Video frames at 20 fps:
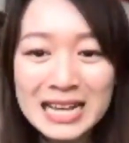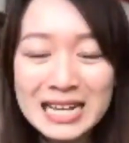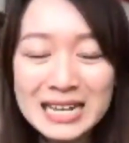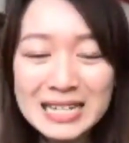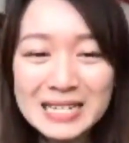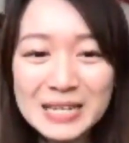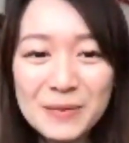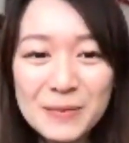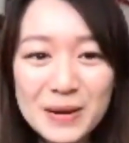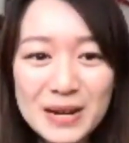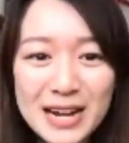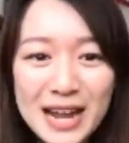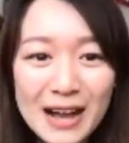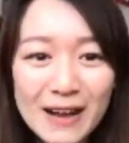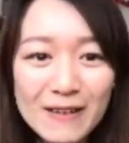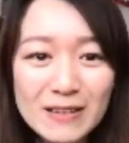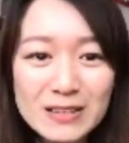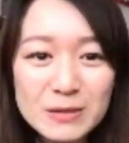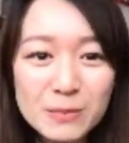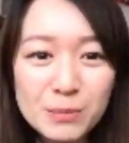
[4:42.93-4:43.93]
Someone
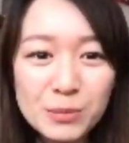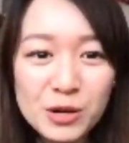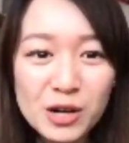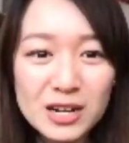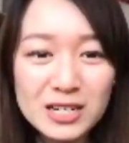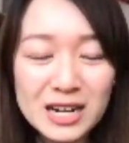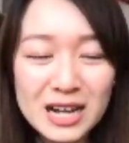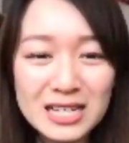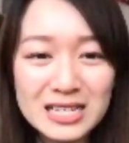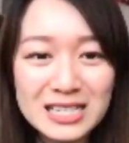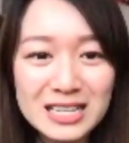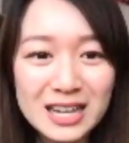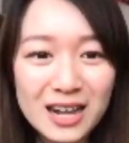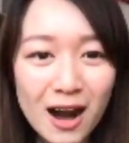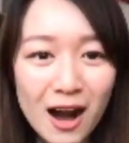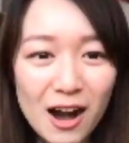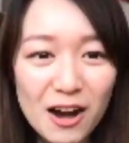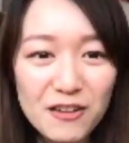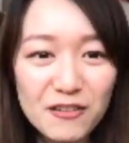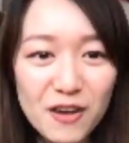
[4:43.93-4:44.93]
else put a
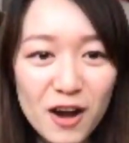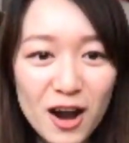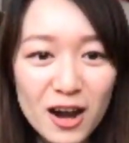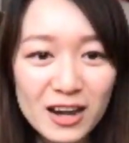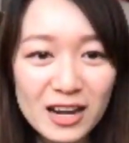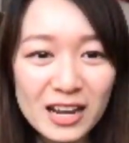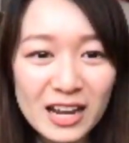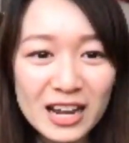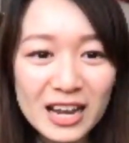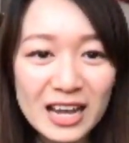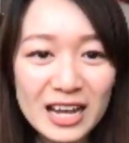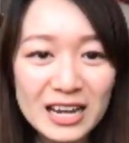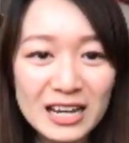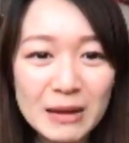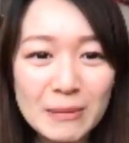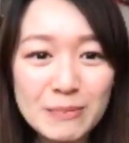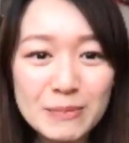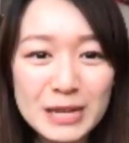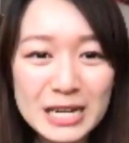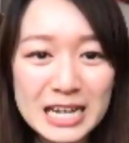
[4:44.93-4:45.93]
scarf on it and a
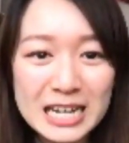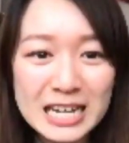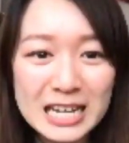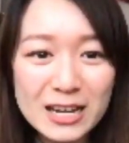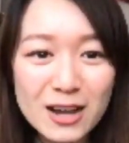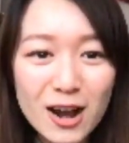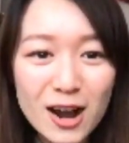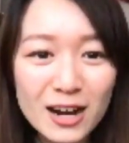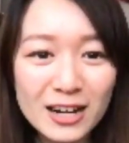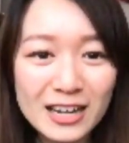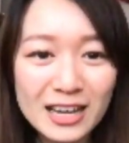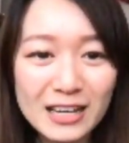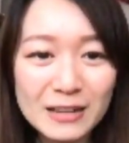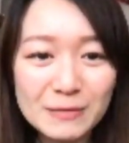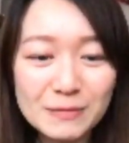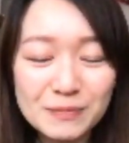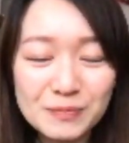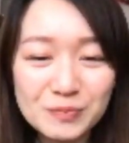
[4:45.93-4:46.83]
beanie on it.